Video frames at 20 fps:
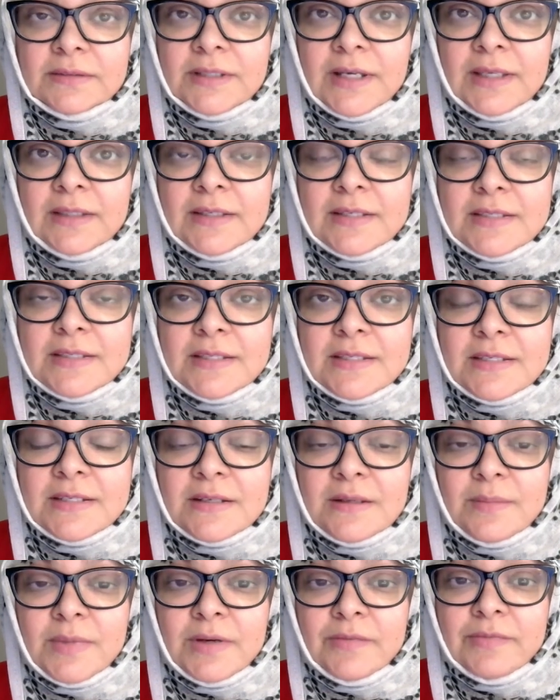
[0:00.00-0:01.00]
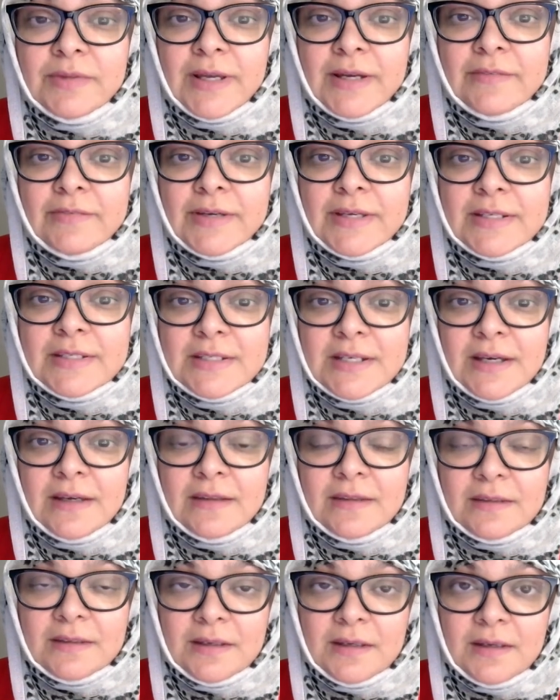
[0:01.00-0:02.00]
and the system of life and
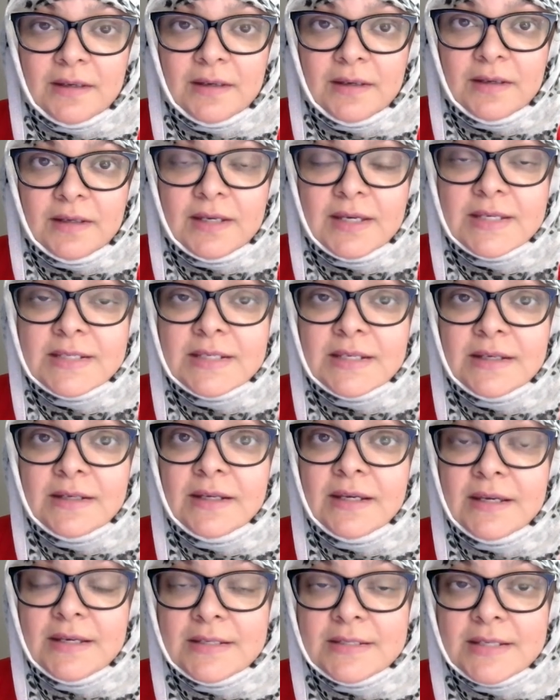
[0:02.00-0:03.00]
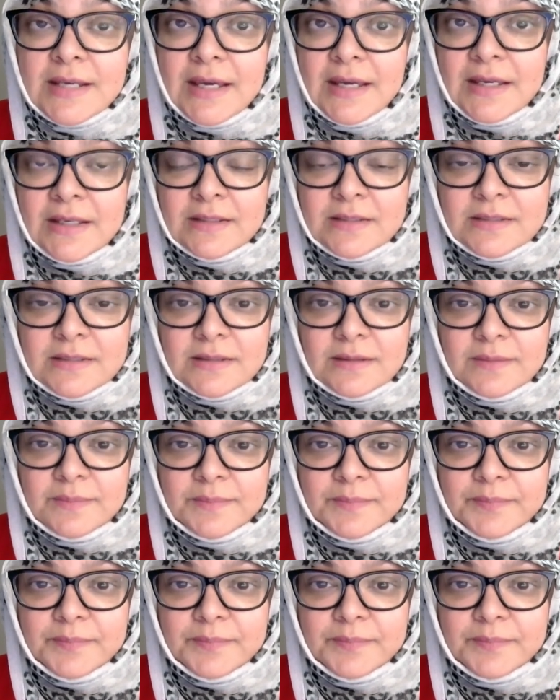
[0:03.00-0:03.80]
death is in His hands.